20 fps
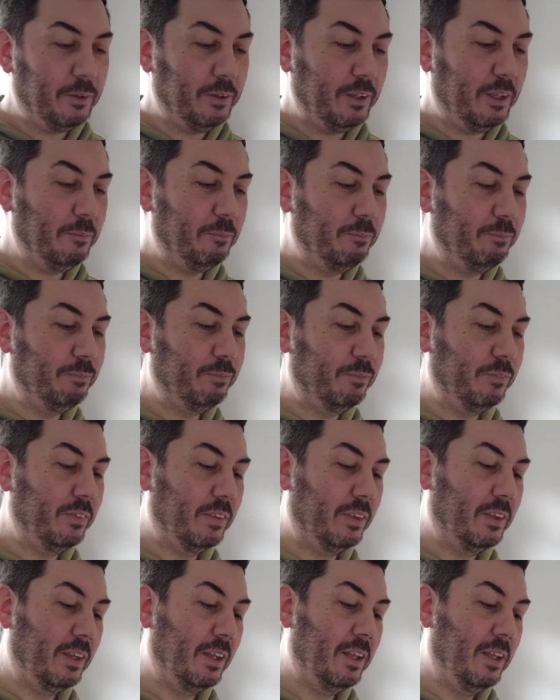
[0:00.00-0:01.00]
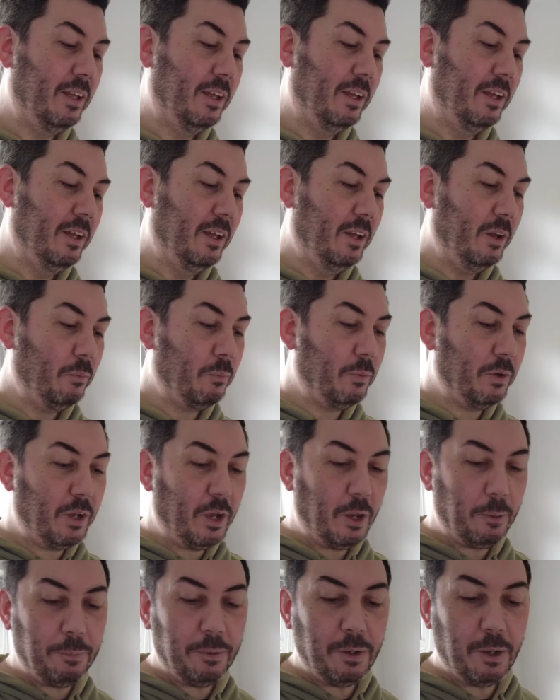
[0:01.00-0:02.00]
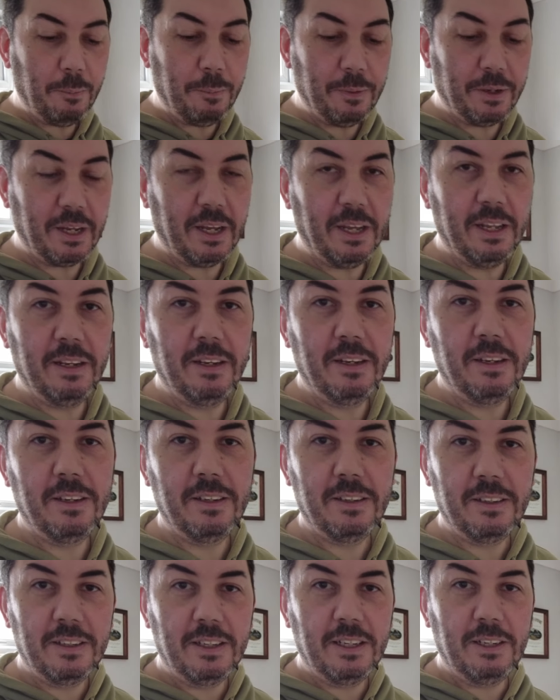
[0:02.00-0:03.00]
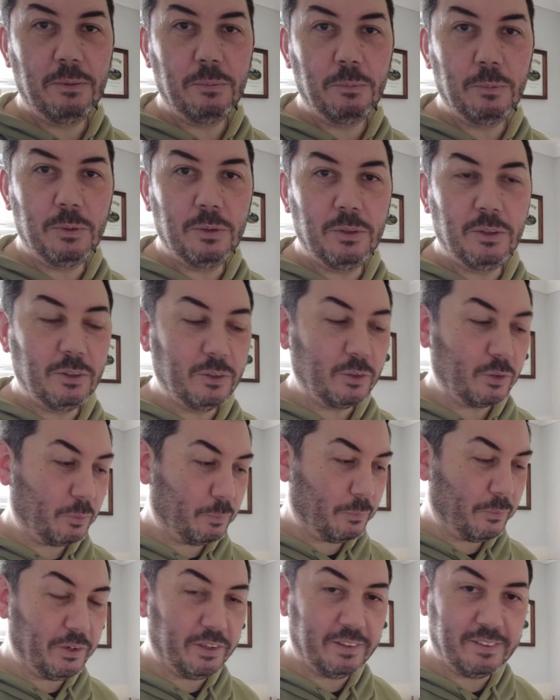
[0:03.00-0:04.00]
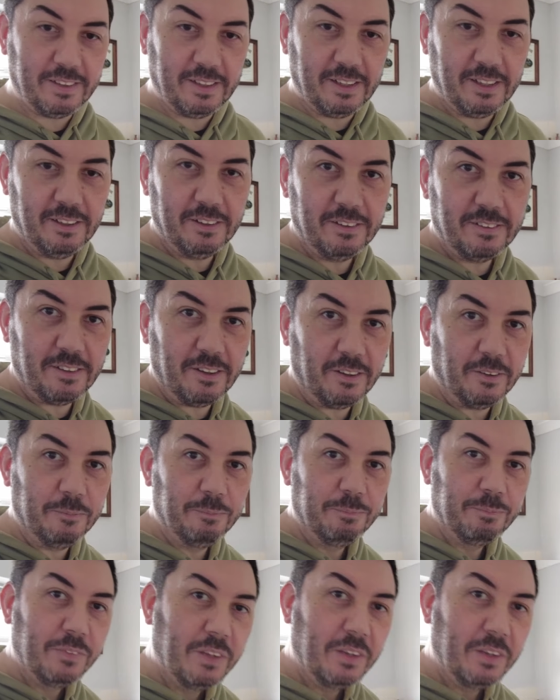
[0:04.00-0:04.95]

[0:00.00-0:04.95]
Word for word: and then when I open it up again, it will look pretty. So,